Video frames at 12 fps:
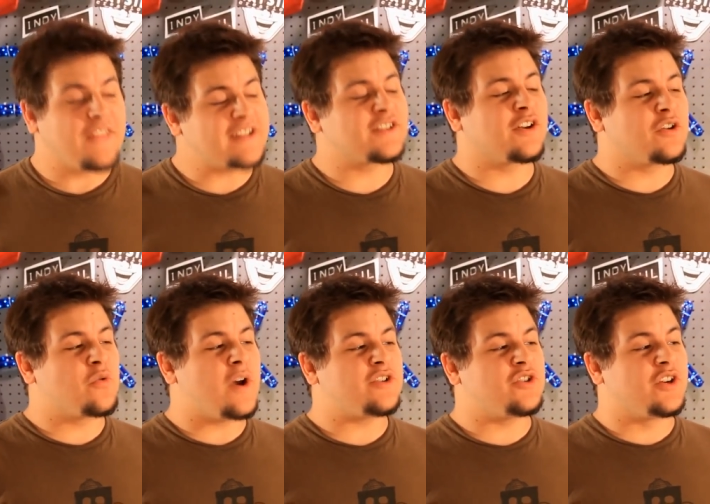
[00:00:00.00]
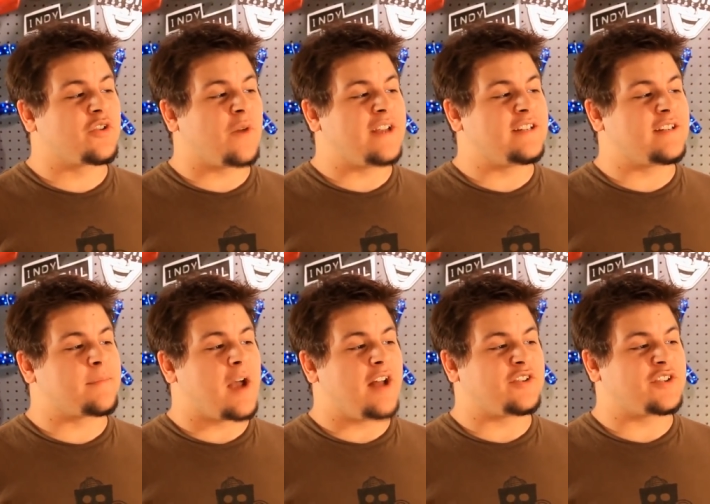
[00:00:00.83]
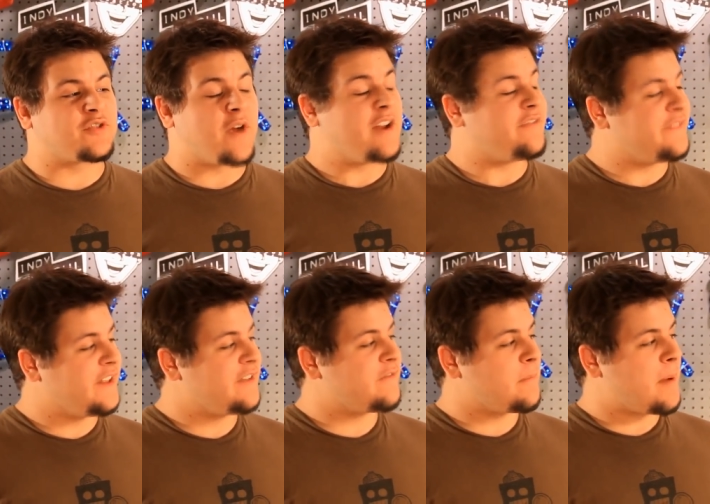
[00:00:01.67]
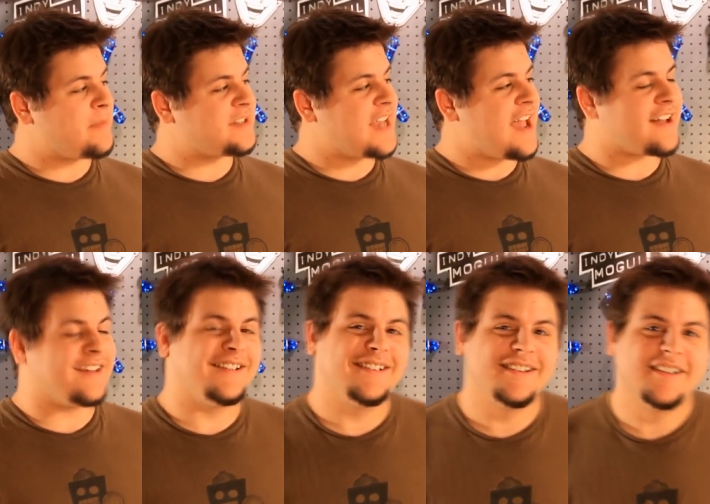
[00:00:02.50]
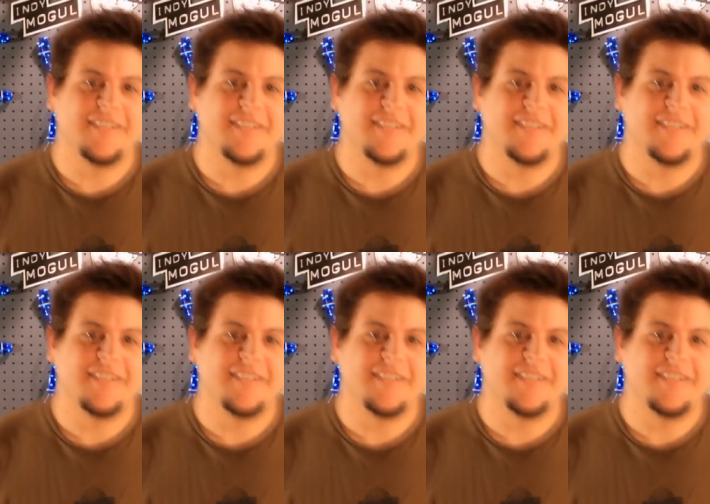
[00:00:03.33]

That's a good question, crazy subconscious trying to fill in for Puppet Zack.